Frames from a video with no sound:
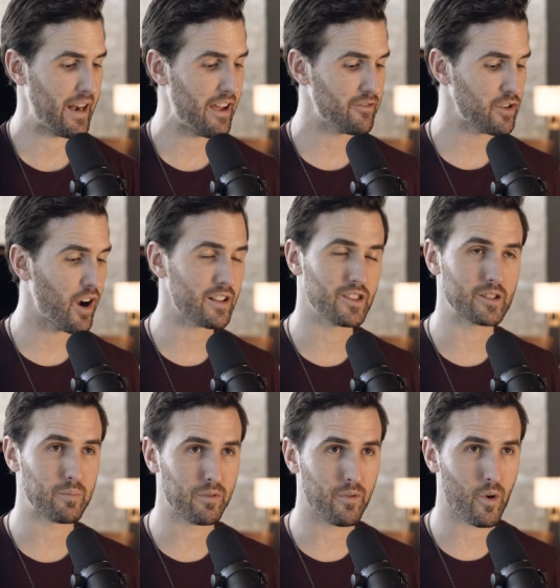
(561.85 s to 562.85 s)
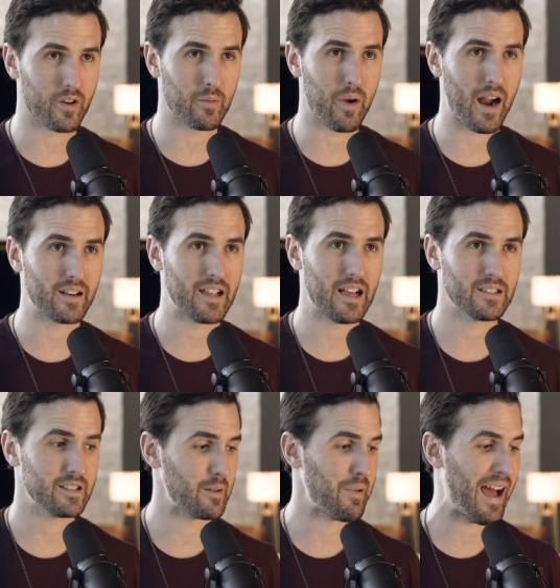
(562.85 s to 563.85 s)
And I've taught this before on the
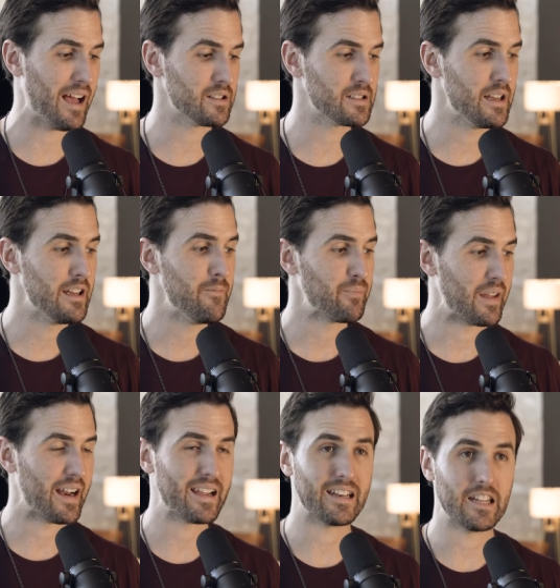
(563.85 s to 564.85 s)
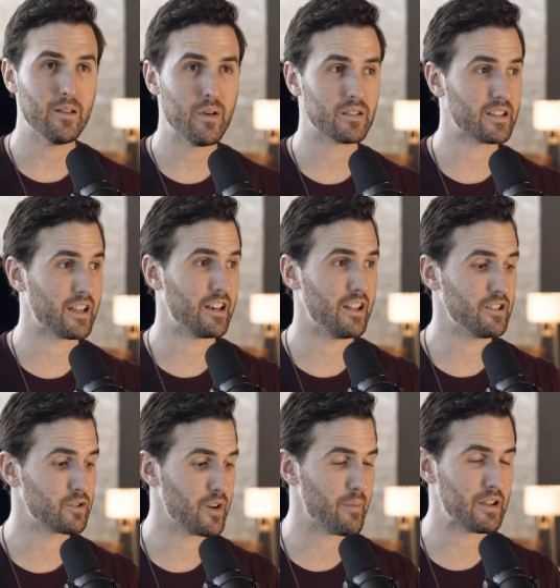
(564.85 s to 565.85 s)
podcast in the past, and I get emails and I get
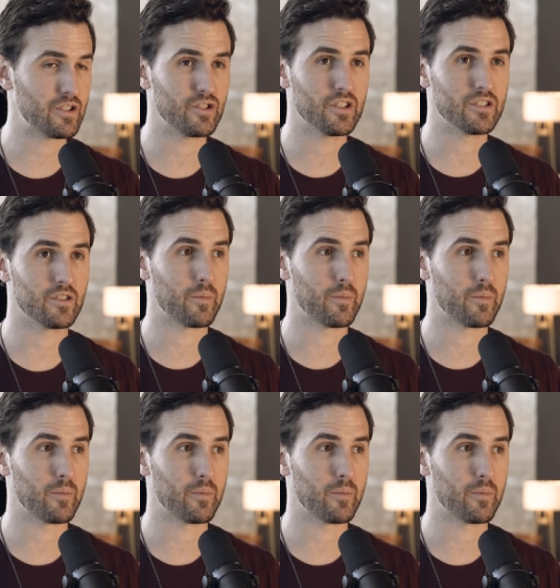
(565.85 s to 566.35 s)
Instagram messages.